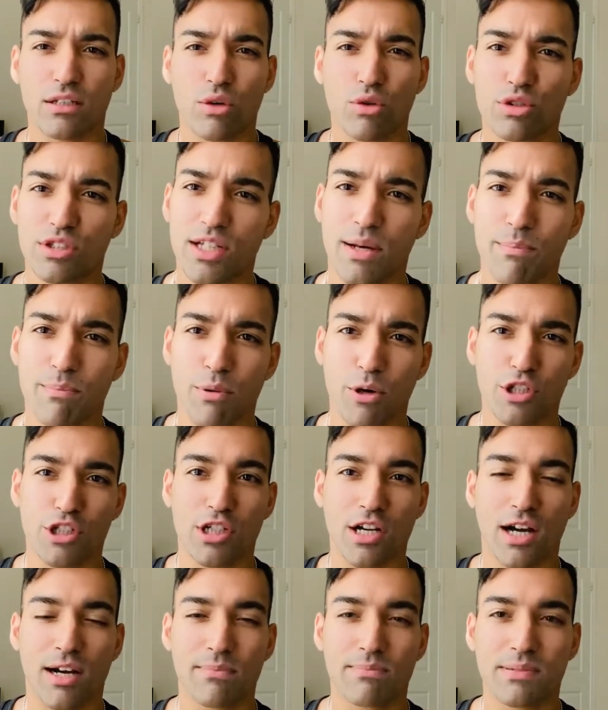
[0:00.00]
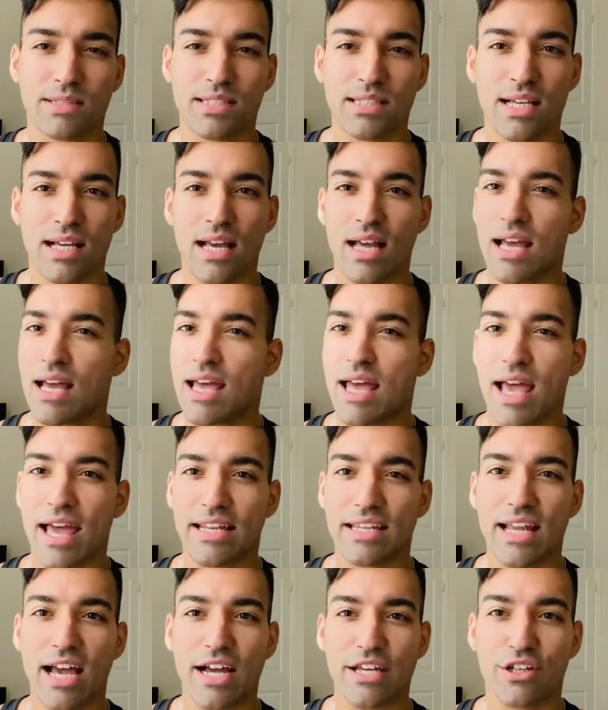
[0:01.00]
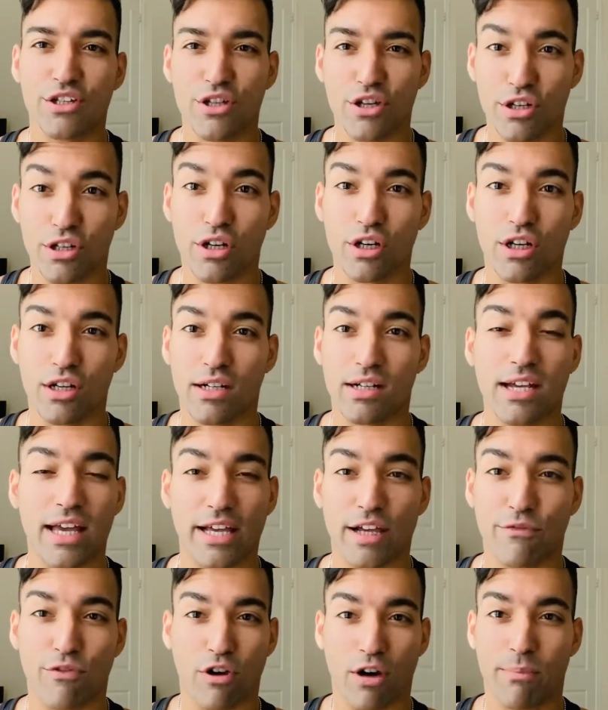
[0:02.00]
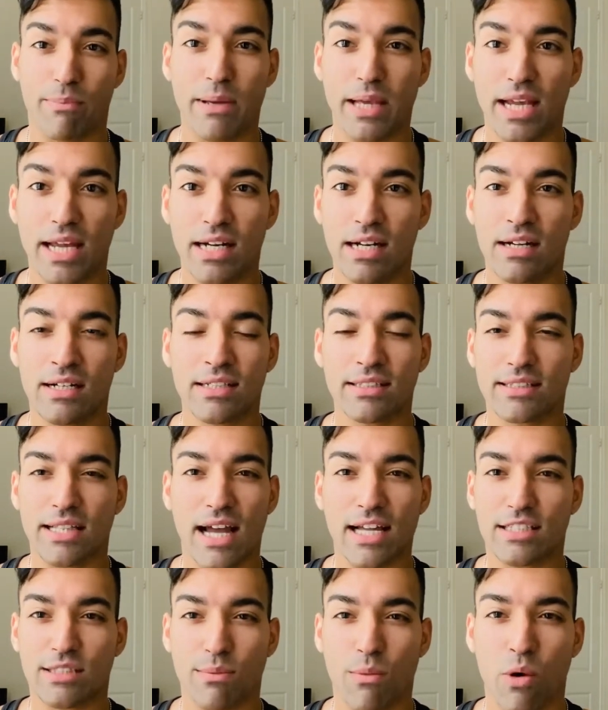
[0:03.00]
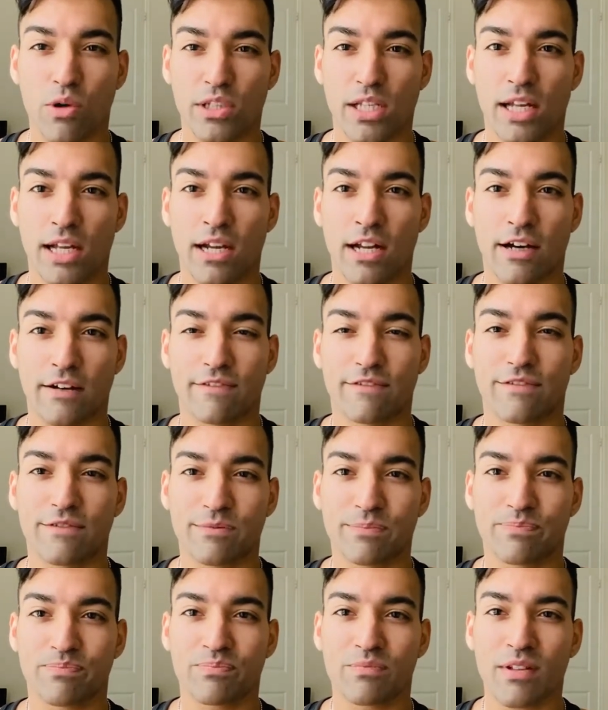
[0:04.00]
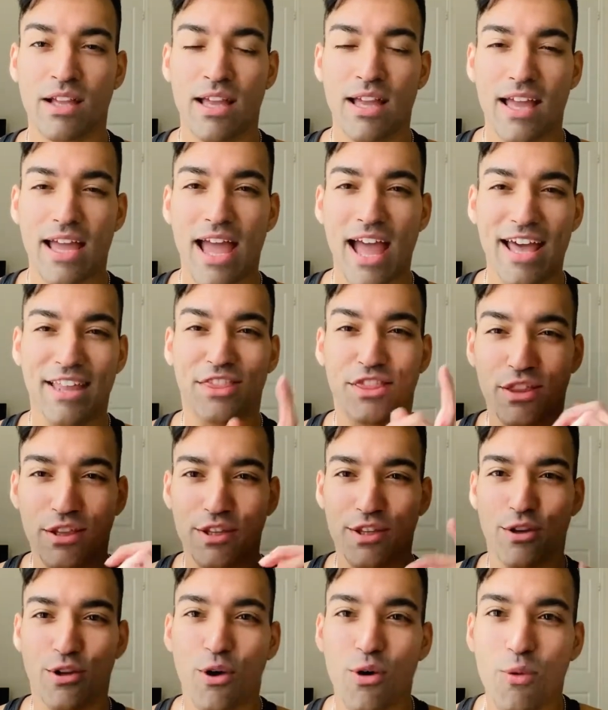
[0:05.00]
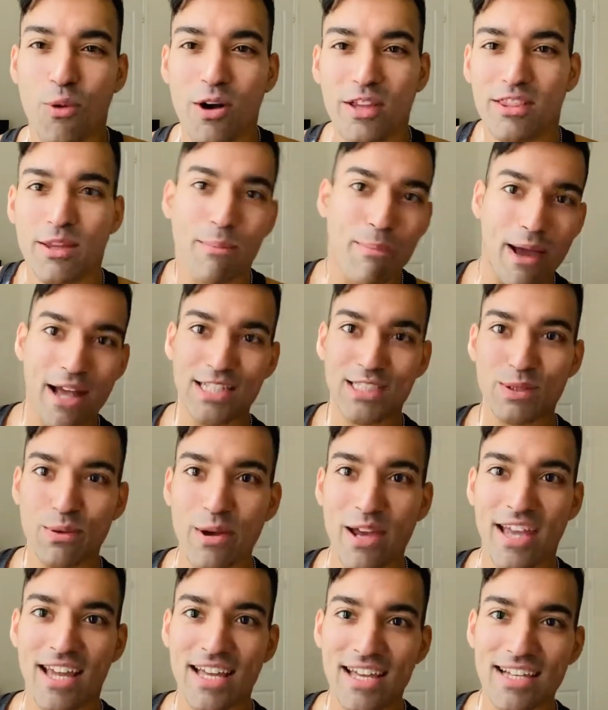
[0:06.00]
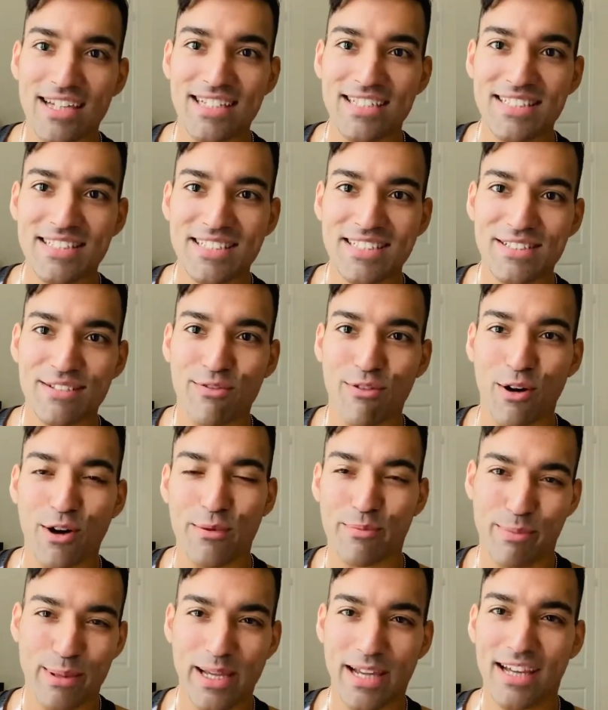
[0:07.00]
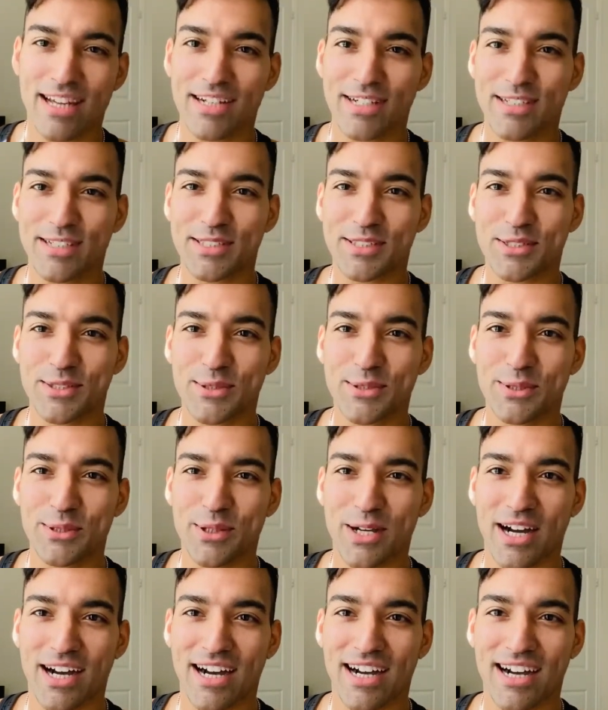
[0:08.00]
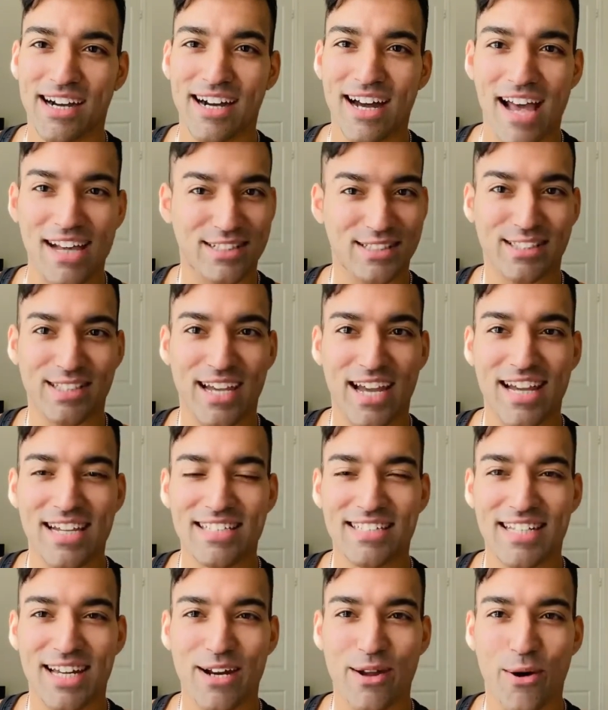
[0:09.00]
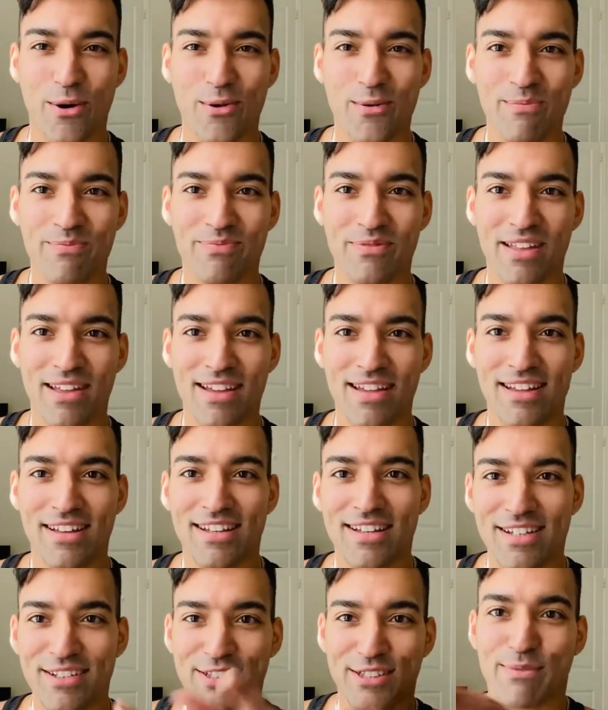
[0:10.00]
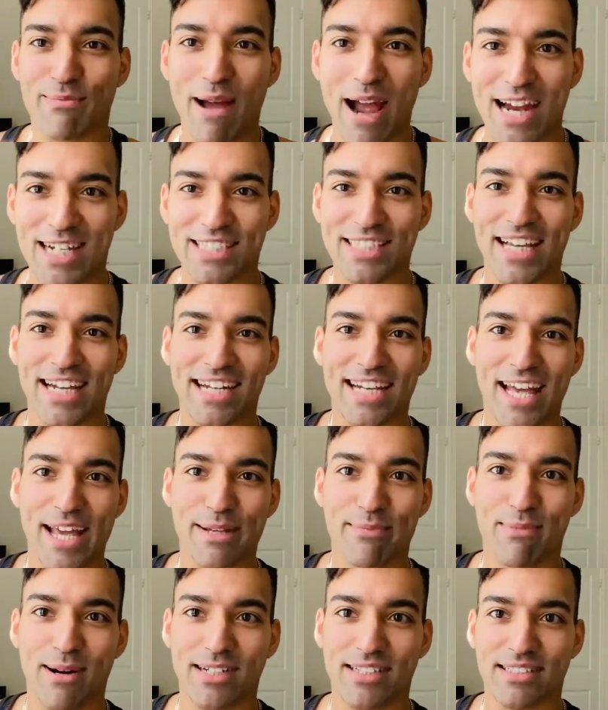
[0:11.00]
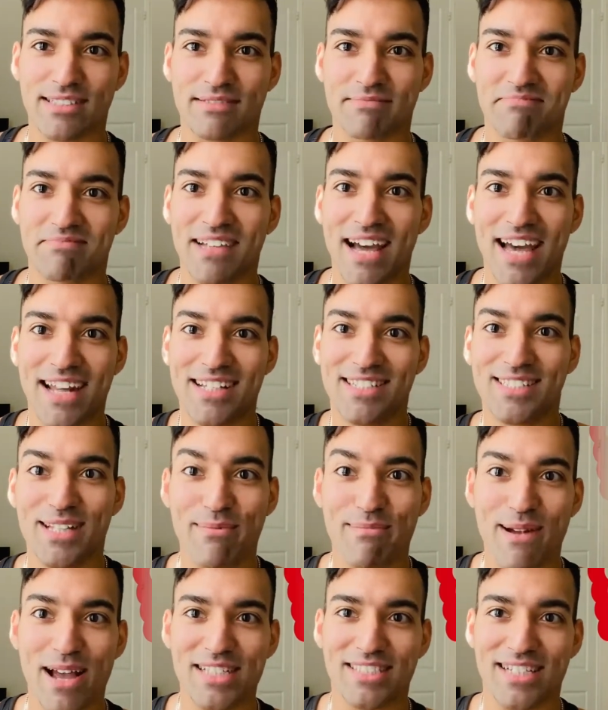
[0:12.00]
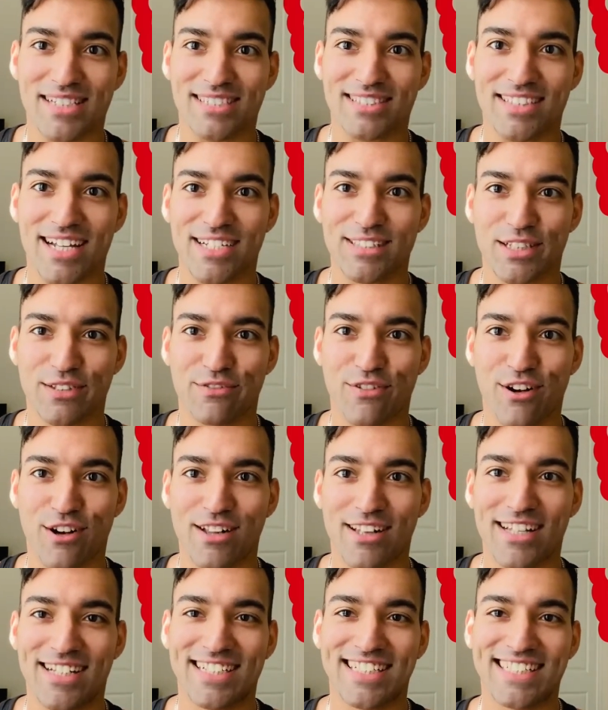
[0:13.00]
Do some push-ups and yeah, you're good. Like for a beginner, that's more than enough. And you know what the best way is for beginners to exercise at home? Smash that like button. That is the best exercise of all.